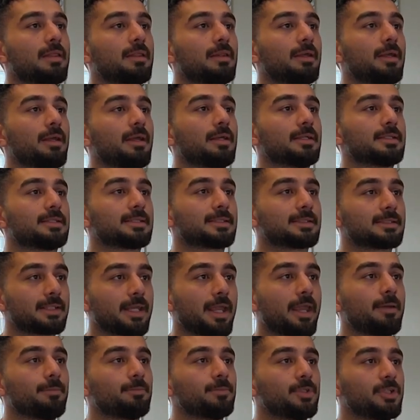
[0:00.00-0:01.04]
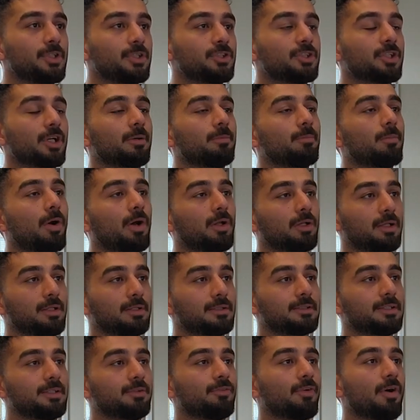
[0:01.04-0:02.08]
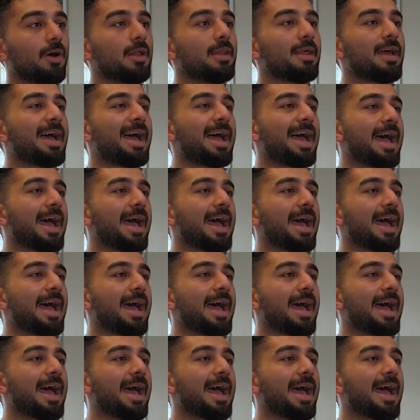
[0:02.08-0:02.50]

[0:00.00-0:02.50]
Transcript: the same teacher model T1